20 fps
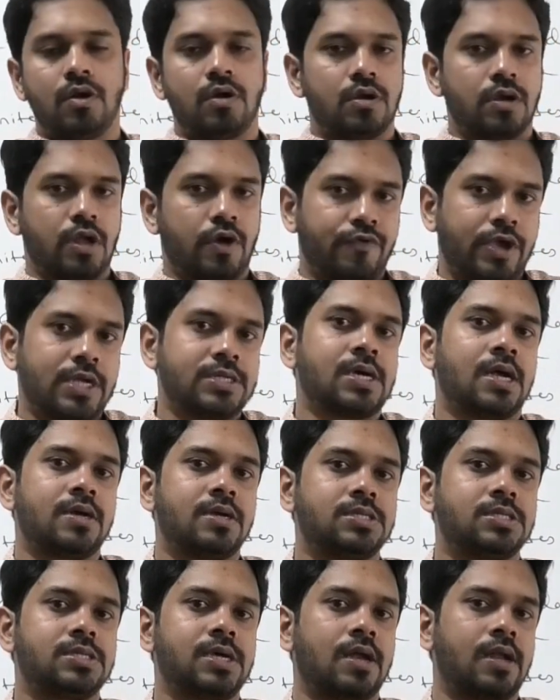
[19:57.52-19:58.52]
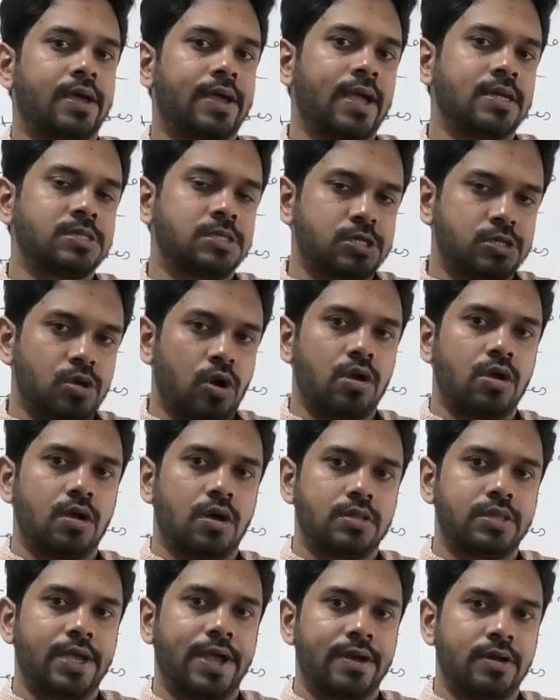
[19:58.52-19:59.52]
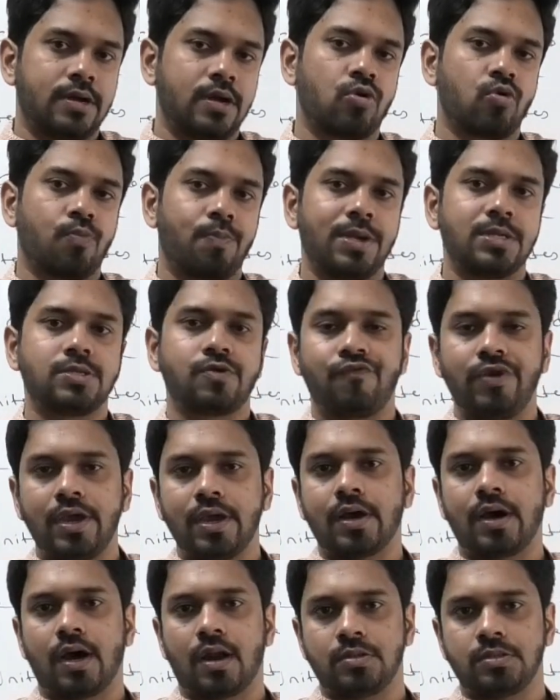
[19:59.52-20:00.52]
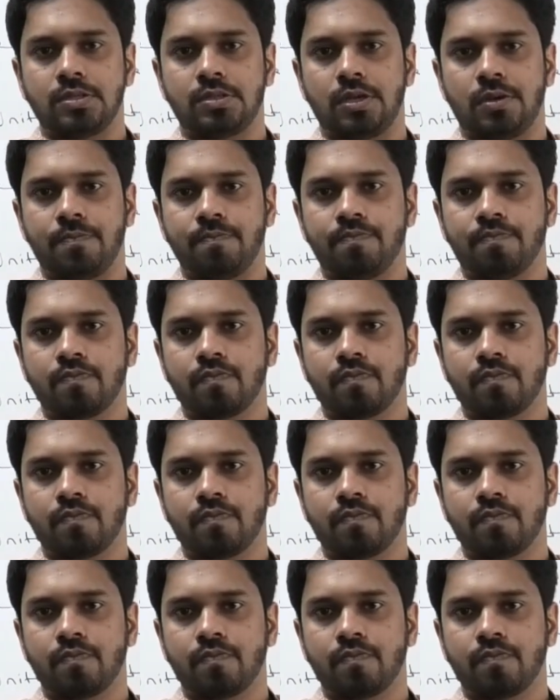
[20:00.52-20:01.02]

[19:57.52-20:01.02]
Now we understand against a dollar, the Indian rupee is a weak currency.